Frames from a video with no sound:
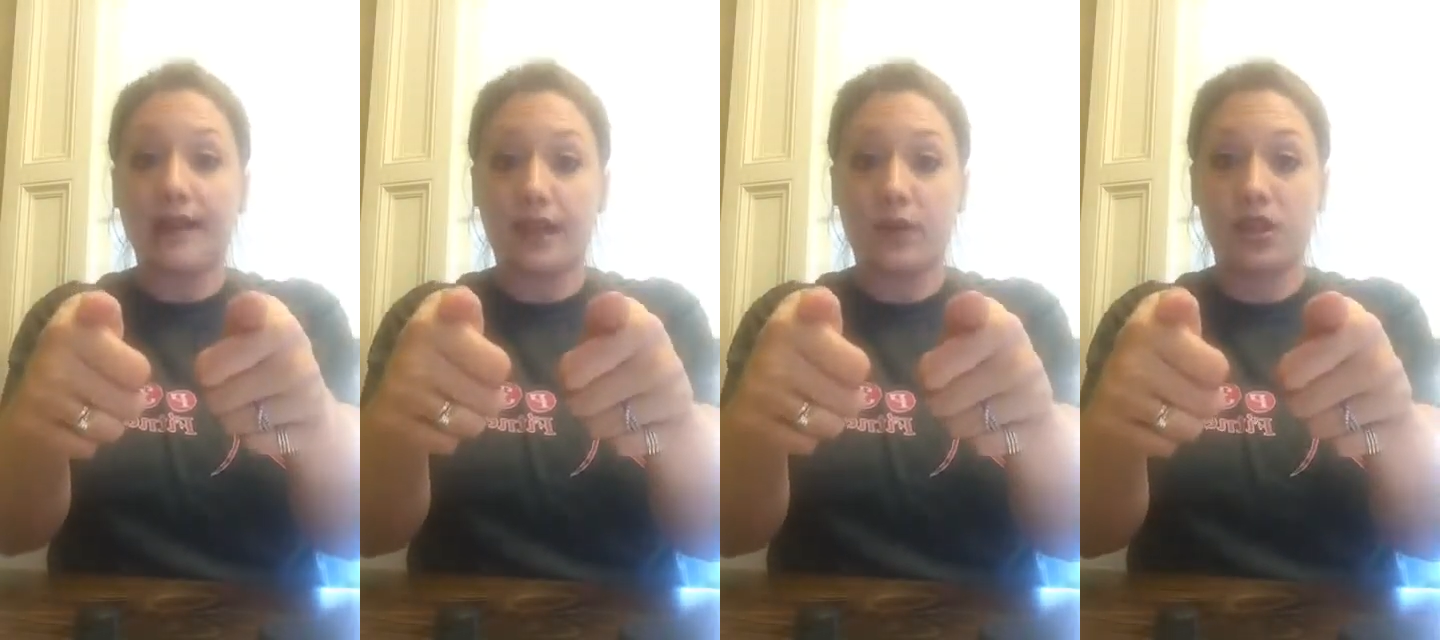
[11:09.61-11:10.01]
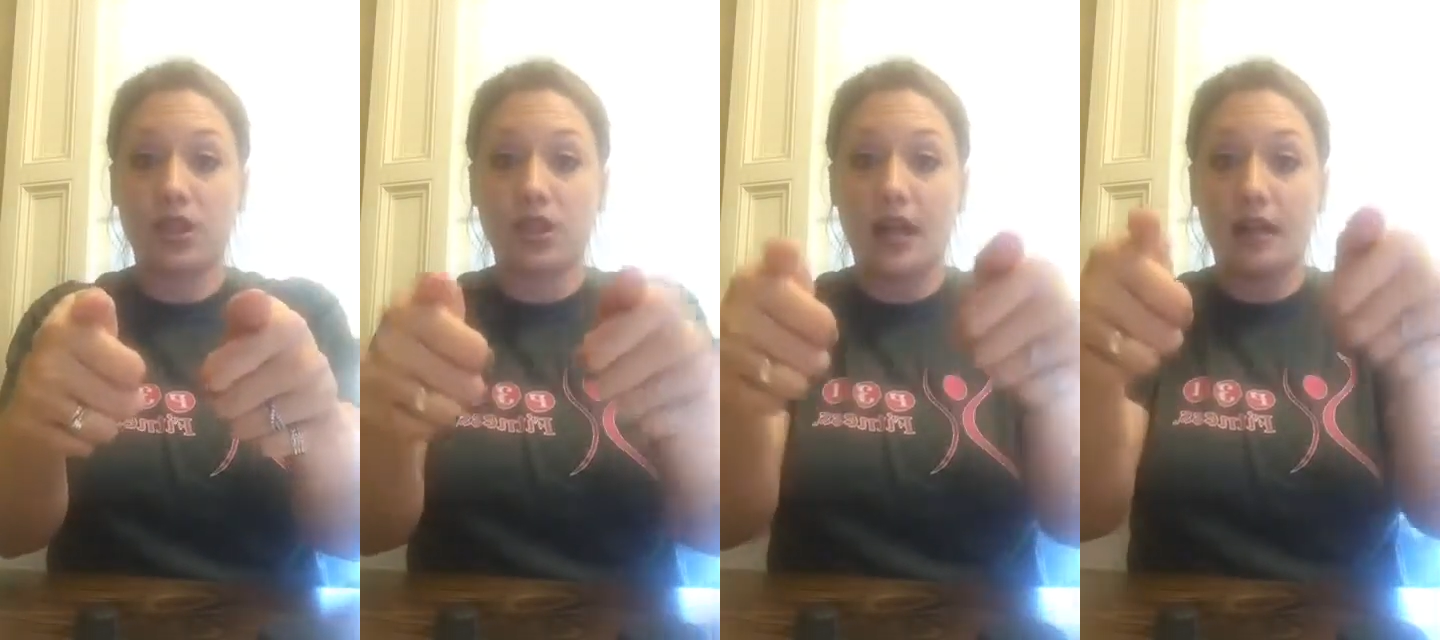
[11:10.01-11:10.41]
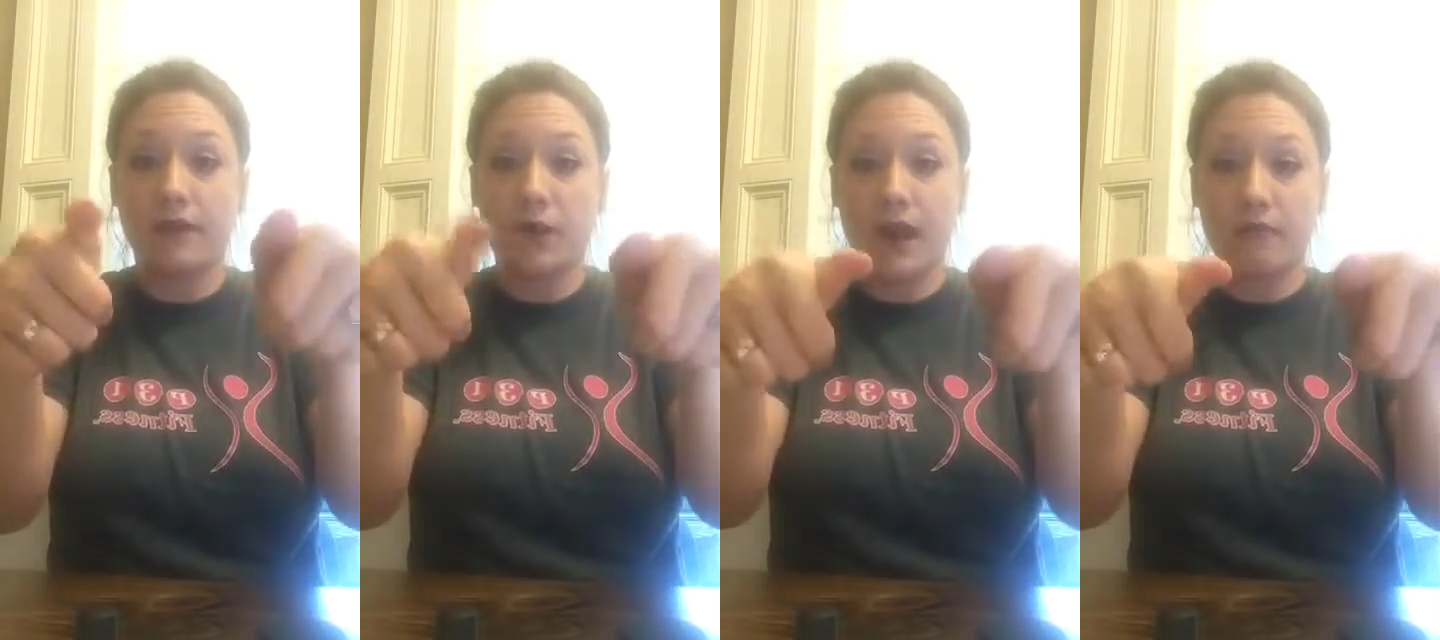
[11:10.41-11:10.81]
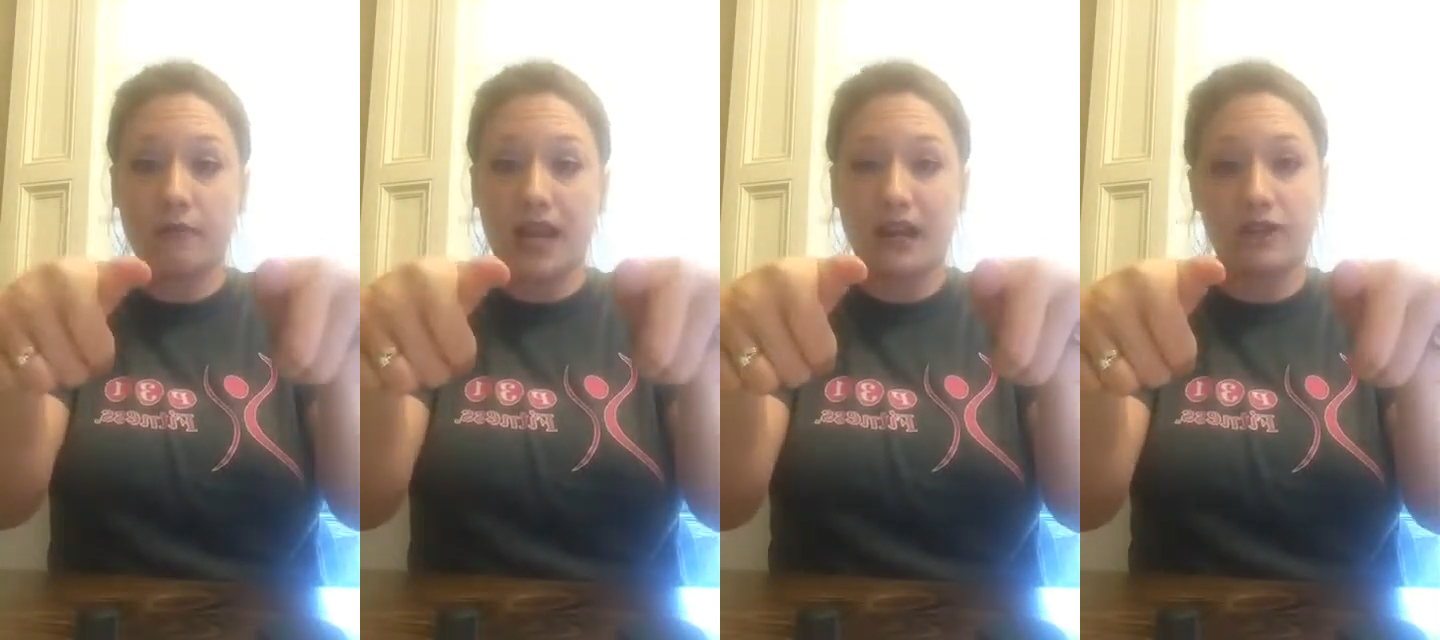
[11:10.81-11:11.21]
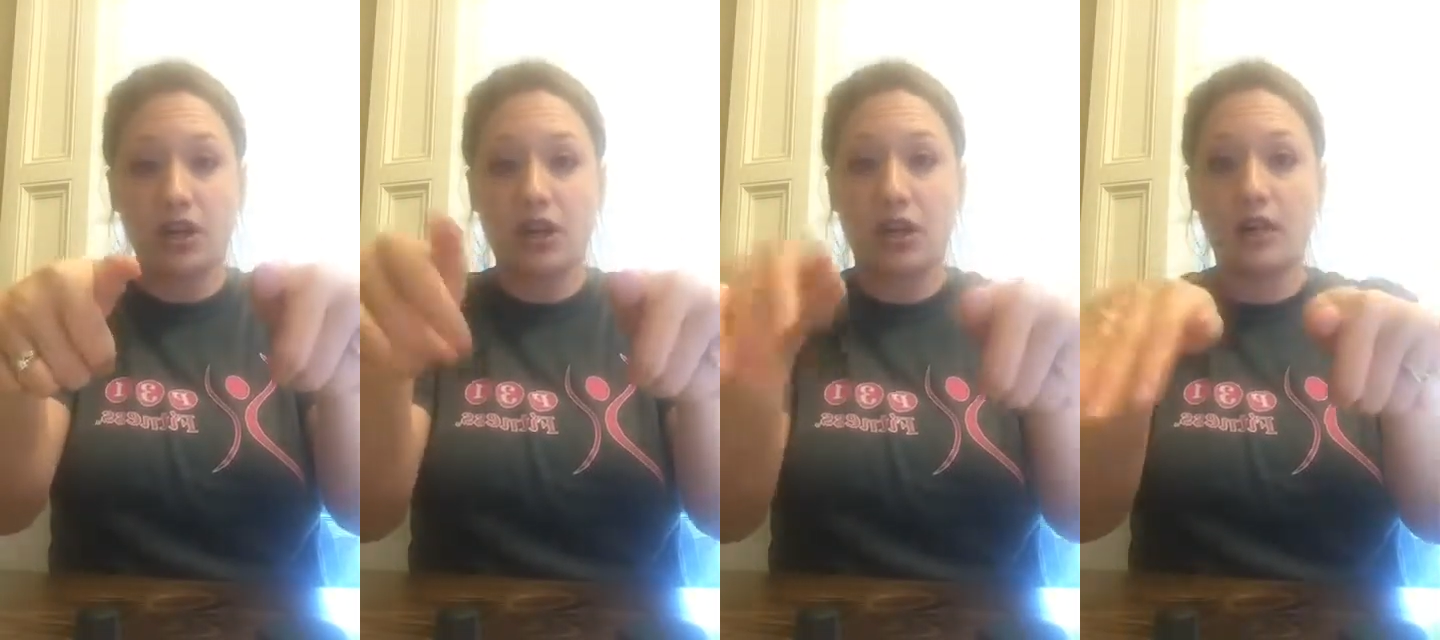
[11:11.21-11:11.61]
Like with the gel, if you have them kind of
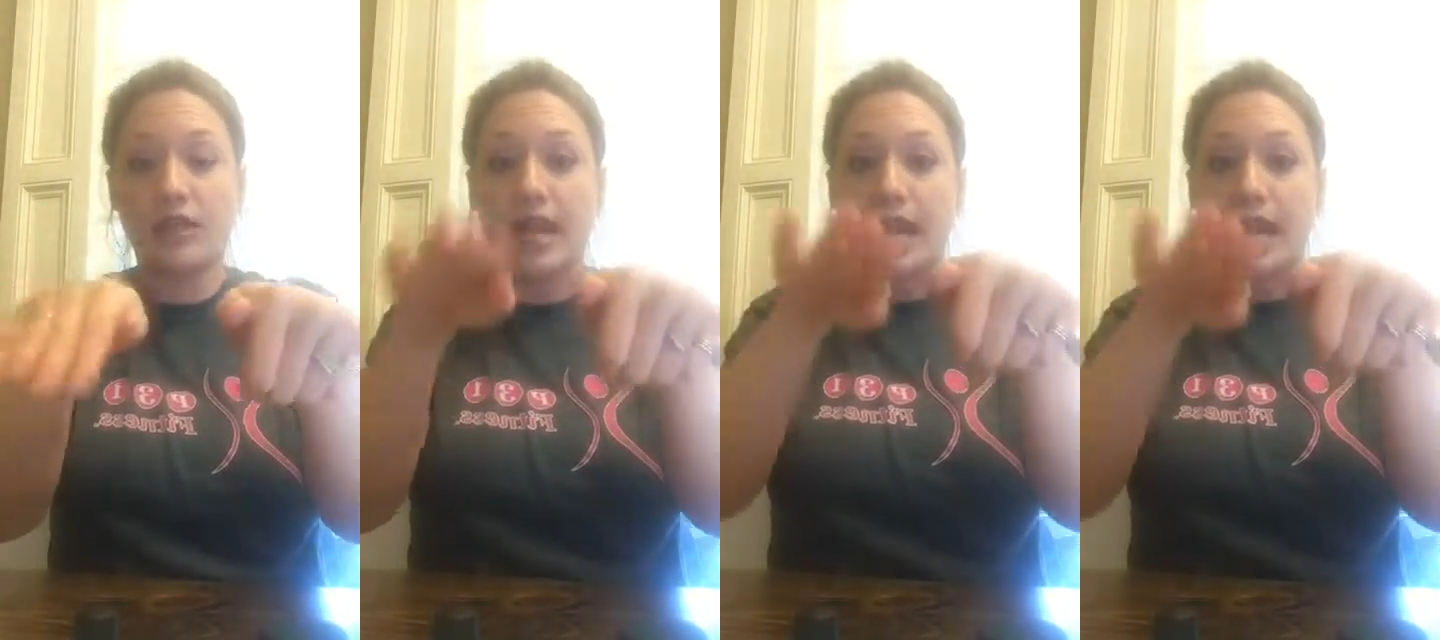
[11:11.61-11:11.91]
turned,